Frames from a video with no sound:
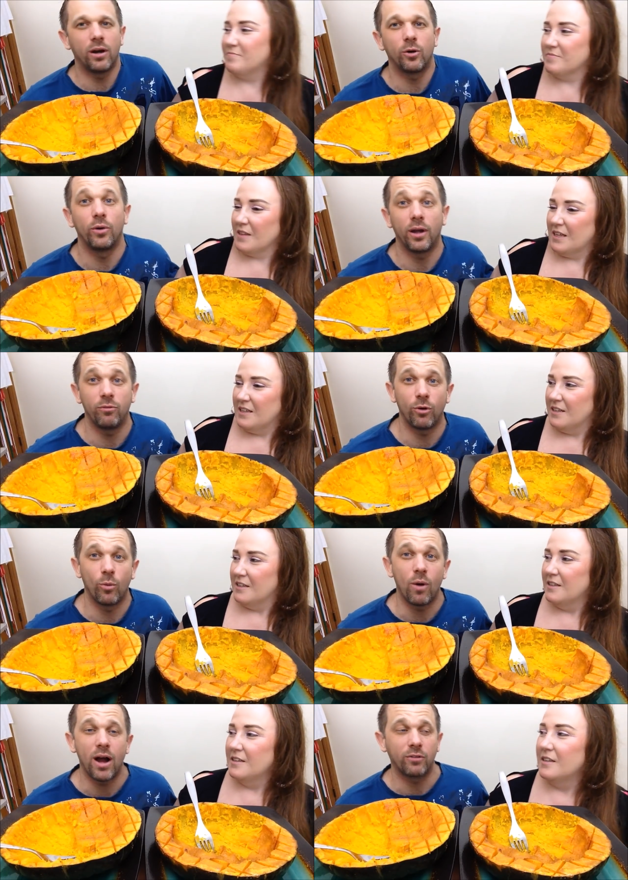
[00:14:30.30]
Speaker 1: are going out for a
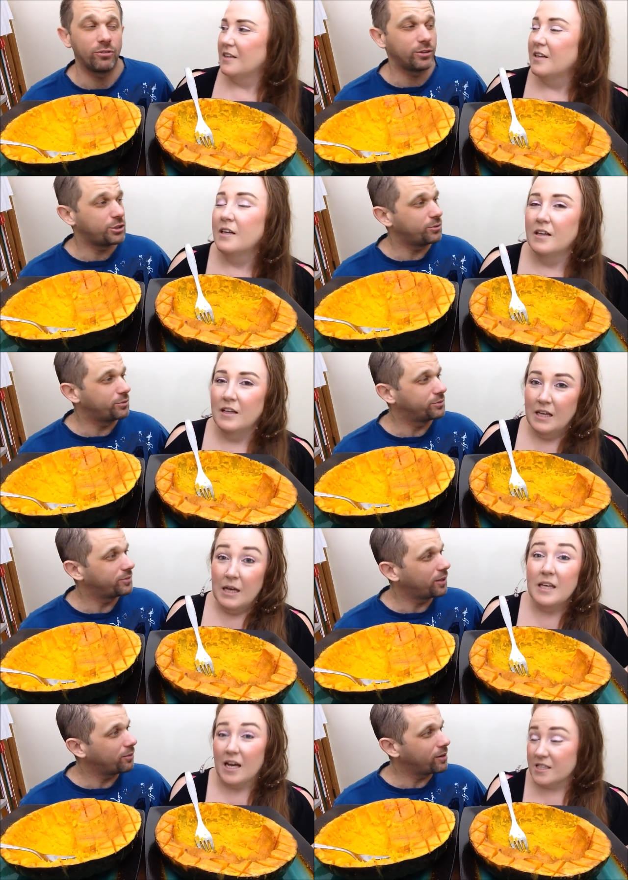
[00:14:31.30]
walk very soon.
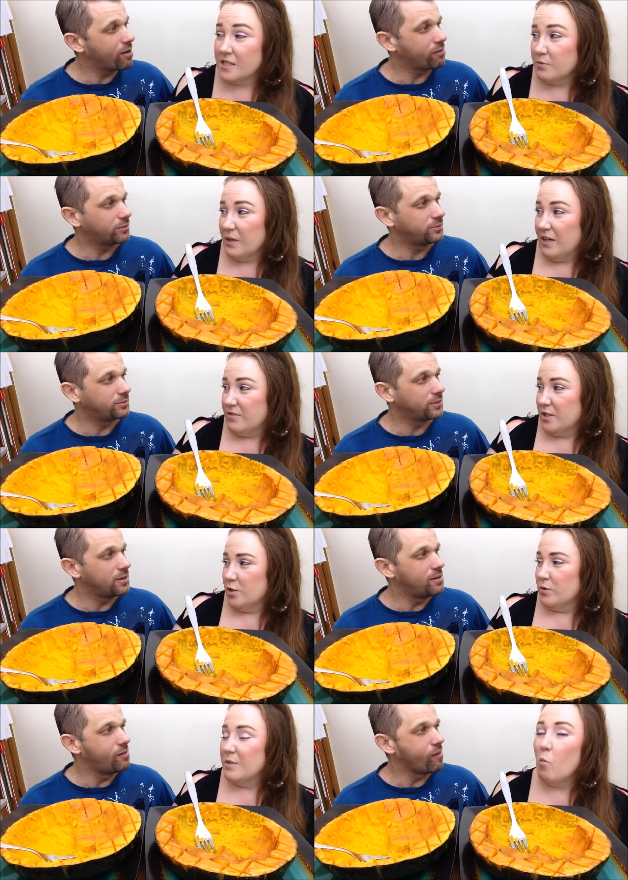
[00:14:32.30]
Speaker 2: Yes, we have to
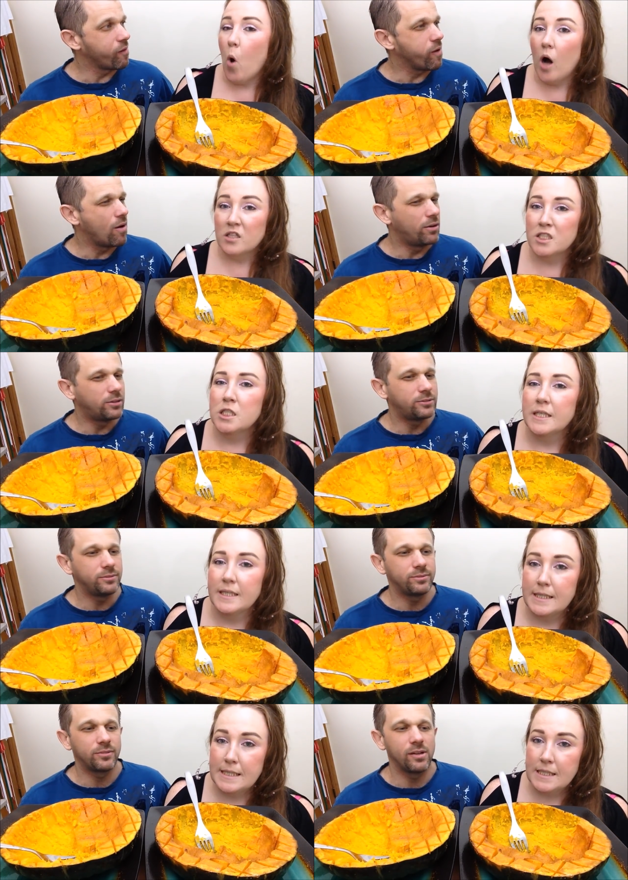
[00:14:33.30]
do some walking
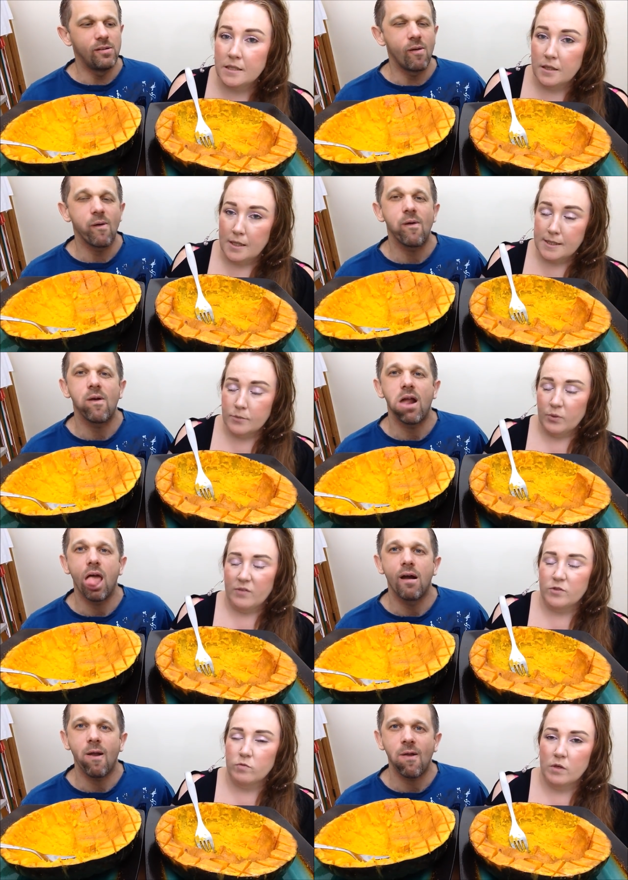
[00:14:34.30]
tonight. Yes, we
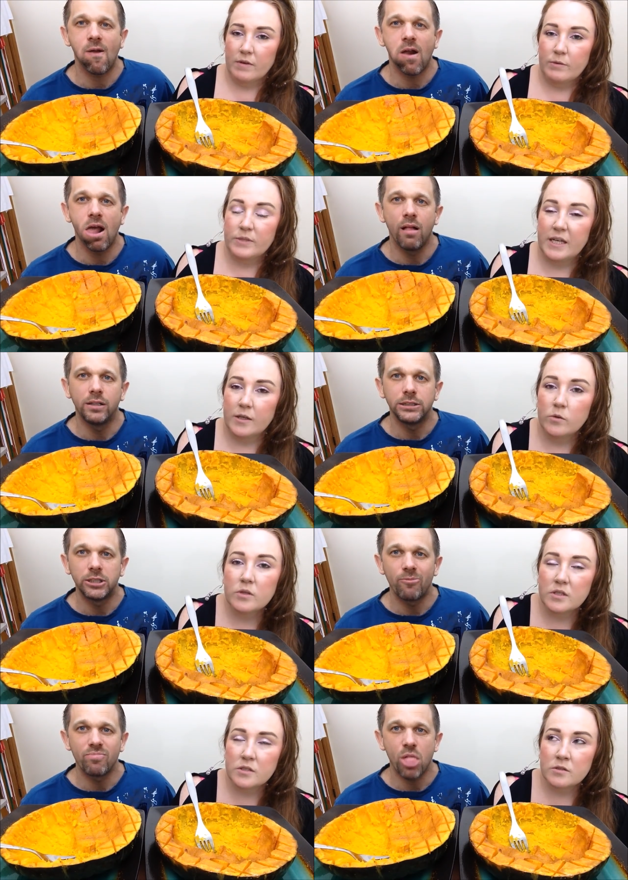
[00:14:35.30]
have to run around town
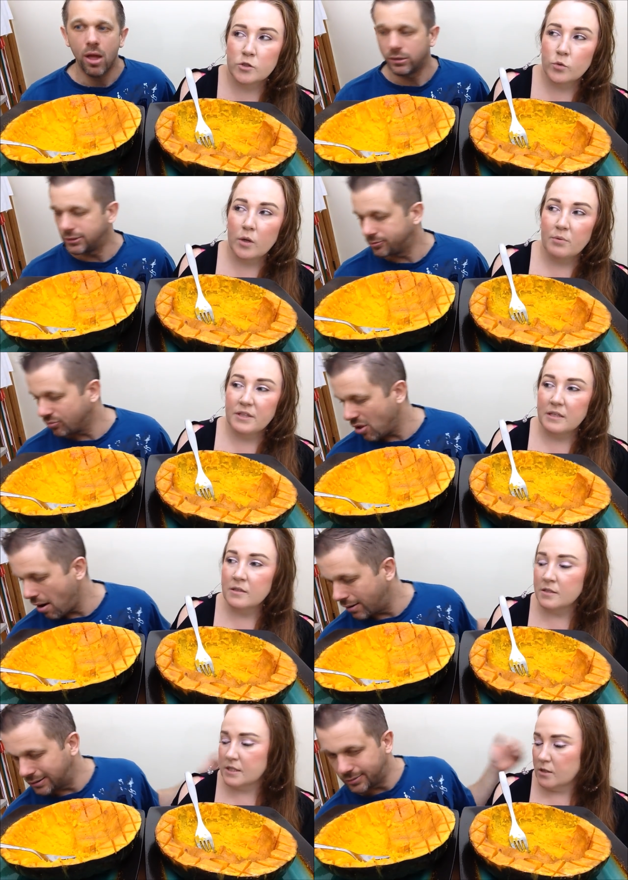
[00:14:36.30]
and do a couple
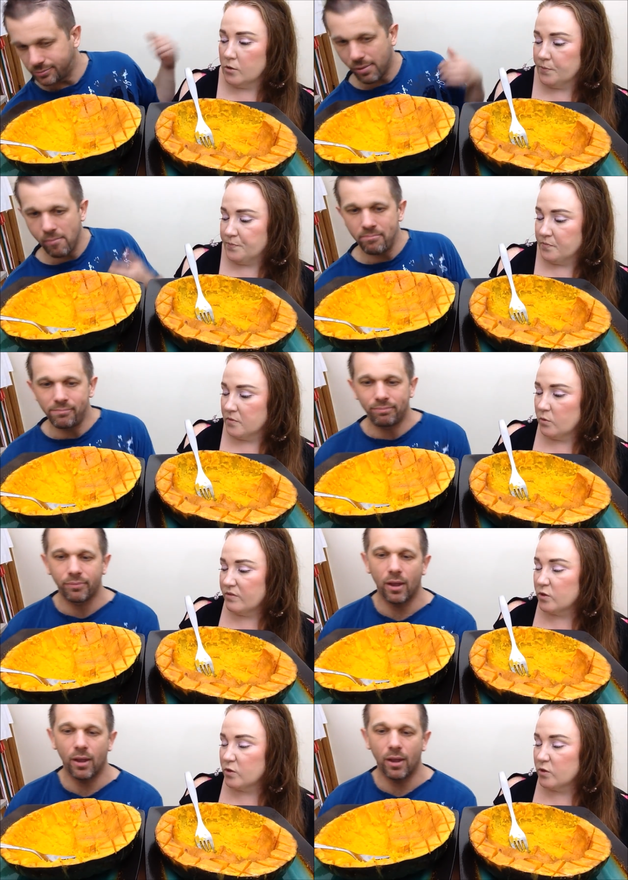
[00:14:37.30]
things. So
Speaker 1: we